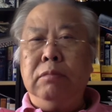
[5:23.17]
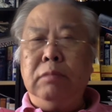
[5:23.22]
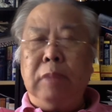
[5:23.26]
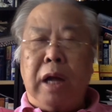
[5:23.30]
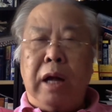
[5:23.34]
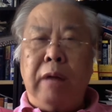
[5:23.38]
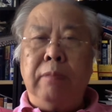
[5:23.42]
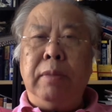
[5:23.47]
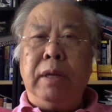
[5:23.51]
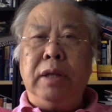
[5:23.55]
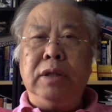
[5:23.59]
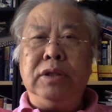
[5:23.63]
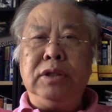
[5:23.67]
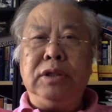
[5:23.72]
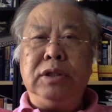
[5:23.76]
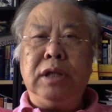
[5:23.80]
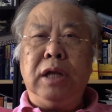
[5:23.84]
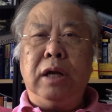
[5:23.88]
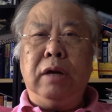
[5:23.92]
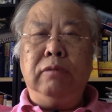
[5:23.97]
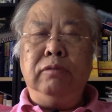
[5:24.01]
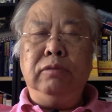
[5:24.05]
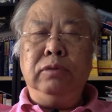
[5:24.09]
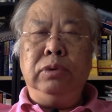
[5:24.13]

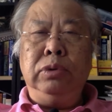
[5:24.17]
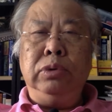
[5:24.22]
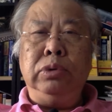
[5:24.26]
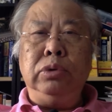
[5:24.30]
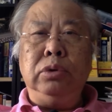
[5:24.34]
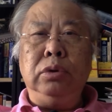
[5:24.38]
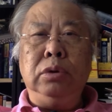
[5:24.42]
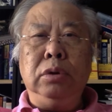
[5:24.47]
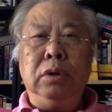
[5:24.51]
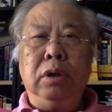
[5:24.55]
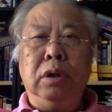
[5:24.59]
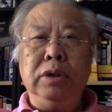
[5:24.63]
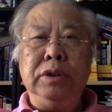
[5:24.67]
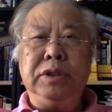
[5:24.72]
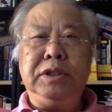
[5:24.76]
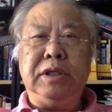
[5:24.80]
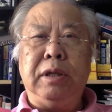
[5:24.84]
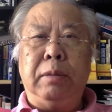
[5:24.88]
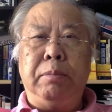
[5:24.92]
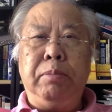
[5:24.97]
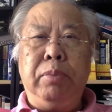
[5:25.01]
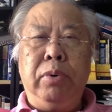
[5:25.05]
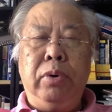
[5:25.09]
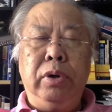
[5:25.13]
myself do not
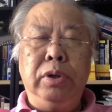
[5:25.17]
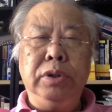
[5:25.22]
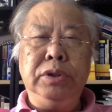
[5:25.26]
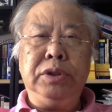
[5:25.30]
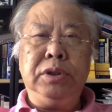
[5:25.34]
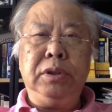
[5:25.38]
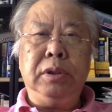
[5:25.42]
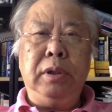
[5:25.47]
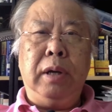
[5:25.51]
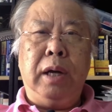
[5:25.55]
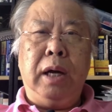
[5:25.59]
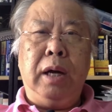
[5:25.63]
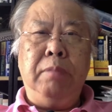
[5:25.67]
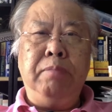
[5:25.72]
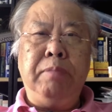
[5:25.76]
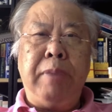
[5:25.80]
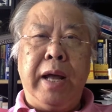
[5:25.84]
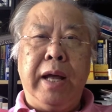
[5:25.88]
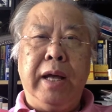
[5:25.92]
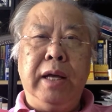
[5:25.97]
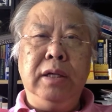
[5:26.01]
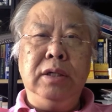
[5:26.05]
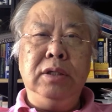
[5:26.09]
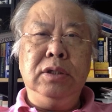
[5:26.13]
support
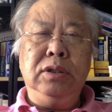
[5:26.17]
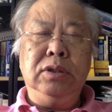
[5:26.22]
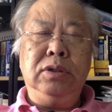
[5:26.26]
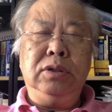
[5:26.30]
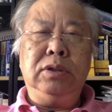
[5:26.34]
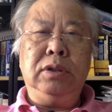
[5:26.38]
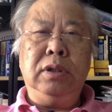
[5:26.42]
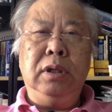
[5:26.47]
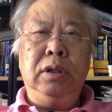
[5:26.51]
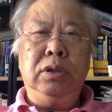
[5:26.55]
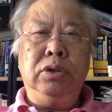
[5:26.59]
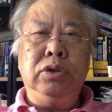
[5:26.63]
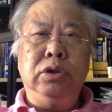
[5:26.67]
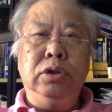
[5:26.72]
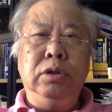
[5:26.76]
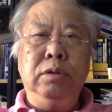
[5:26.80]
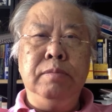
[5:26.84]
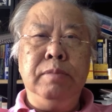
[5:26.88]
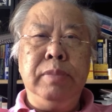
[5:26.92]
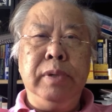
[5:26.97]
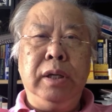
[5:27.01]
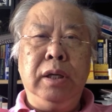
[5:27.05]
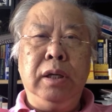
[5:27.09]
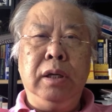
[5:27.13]
banks to
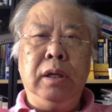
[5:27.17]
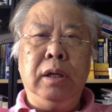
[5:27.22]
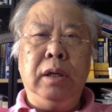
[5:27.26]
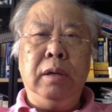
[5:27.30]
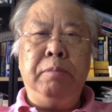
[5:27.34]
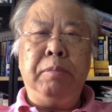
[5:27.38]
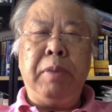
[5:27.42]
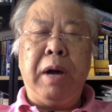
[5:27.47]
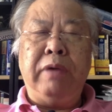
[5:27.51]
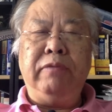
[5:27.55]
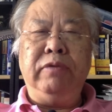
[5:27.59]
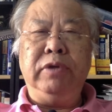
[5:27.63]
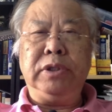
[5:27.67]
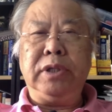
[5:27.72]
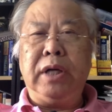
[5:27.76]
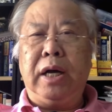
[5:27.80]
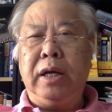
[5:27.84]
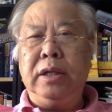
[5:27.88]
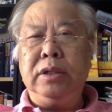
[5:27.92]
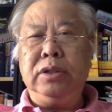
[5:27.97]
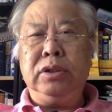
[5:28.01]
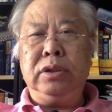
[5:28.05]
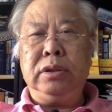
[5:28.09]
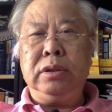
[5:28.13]
be
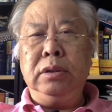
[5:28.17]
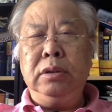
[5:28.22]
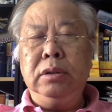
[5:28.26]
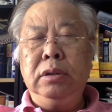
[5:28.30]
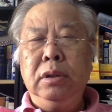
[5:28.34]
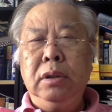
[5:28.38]
privatized.